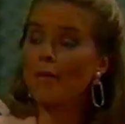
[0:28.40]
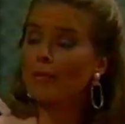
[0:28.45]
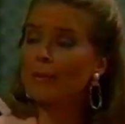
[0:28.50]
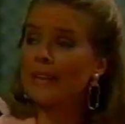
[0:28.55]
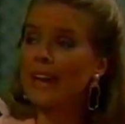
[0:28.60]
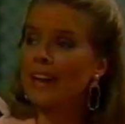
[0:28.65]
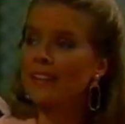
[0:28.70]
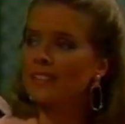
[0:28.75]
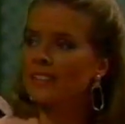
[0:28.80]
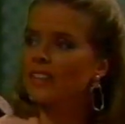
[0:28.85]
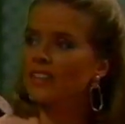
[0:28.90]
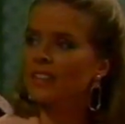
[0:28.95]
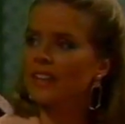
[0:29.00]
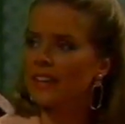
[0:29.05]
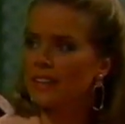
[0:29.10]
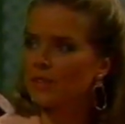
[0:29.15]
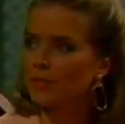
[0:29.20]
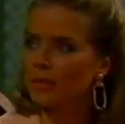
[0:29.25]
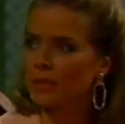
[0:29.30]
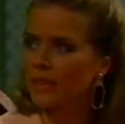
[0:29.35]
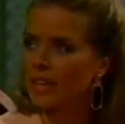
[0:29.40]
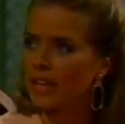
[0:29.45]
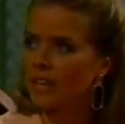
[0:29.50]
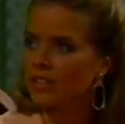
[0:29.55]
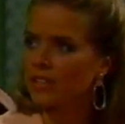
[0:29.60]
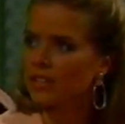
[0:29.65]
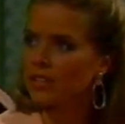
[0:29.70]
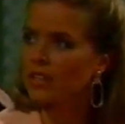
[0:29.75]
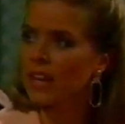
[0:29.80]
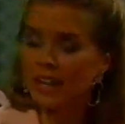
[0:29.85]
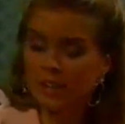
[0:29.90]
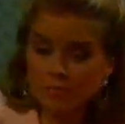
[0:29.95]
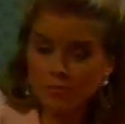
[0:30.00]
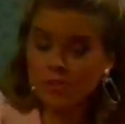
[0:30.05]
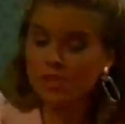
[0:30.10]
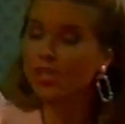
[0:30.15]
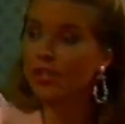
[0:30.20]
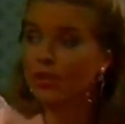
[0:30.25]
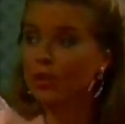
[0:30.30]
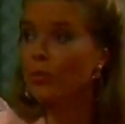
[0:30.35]
probably have a good explanation.
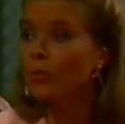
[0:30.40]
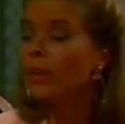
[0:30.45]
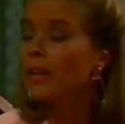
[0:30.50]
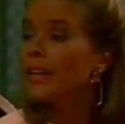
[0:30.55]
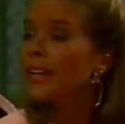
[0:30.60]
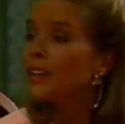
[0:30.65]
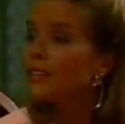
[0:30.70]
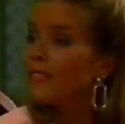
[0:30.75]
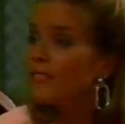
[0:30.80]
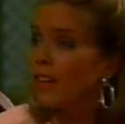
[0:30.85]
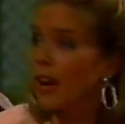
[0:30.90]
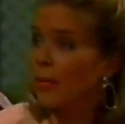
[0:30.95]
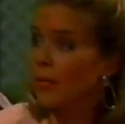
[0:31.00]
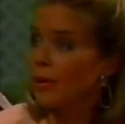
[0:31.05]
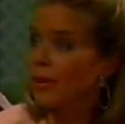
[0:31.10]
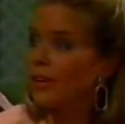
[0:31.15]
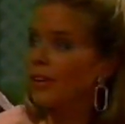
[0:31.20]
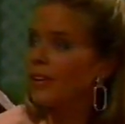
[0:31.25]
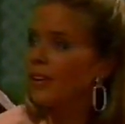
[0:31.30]
I'm sure we'll hear from